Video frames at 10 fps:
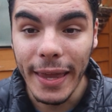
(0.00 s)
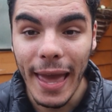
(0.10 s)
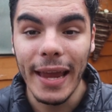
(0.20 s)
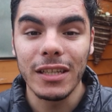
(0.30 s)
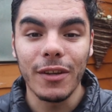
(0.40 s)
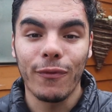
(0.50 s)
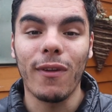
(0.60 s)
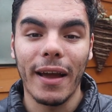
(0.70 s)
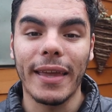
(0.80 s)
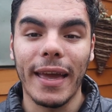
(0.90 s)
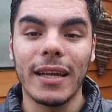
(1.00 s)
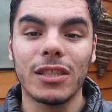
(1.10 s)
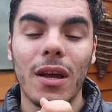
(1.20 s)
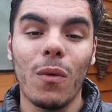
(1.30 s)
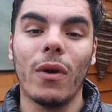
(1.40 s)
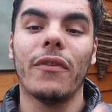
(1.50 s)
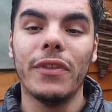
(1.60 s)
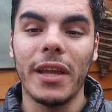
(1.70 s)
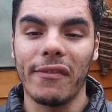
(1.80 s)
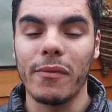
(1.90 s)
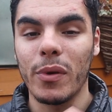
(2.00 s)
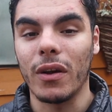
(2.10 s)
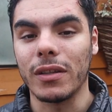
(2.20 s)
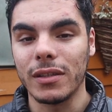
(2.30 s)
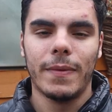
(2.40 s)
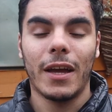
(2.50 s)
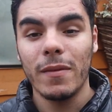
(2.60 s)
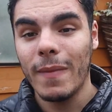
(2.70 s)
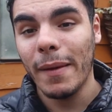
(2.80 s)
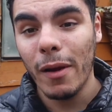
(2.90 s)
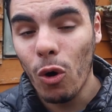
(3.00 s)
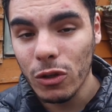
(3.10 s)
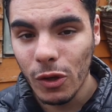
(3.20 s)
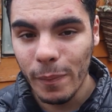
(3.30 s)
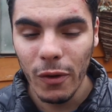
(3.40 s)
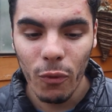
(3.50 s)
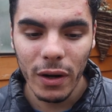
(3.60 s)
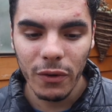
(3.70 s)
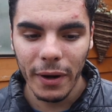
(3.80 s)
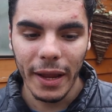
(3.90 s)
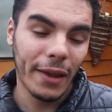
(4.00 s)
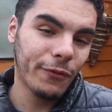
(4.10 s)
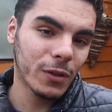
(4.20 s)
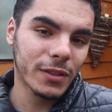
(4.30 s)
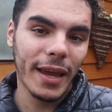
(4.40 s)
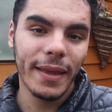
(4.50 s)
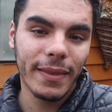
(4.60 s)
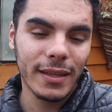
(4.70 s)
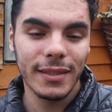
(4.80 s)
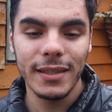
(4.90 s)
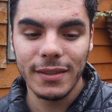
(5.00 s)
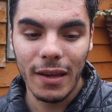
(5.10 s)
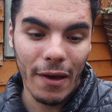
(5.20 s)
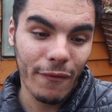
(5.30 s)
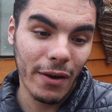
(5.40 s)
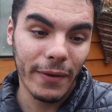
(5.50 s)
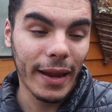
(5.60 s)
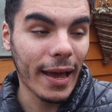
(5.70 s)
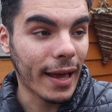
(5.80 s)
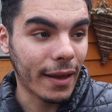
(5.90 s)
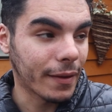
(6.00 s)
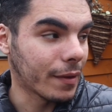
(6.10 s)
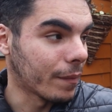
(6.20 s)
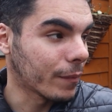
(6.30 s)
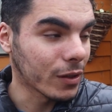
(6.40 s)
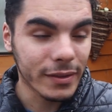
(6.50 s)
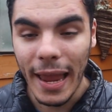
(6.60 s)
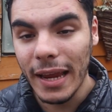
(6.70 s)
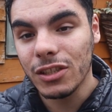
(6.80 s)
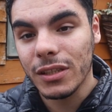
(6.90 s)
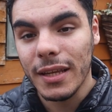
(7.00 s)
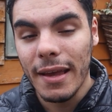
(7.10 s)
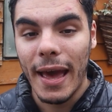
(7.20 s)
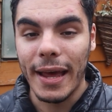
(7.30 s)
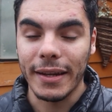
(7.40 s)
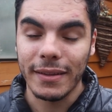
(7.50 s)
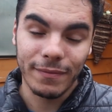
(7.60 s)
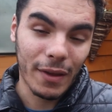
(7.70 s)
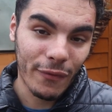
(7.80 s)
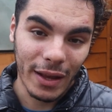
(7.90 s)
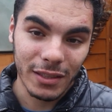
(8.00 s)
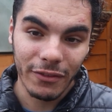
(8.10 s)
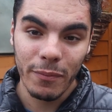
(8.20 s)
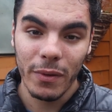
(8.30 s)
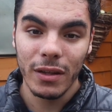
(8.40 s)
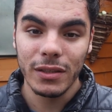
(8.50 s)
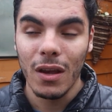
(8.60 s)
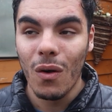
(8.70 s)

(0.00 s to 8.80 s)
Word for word: the cage, the flight cage with the other birds. Now you may also be wondering if you say this is very uh, um, contagious and it affects other birds,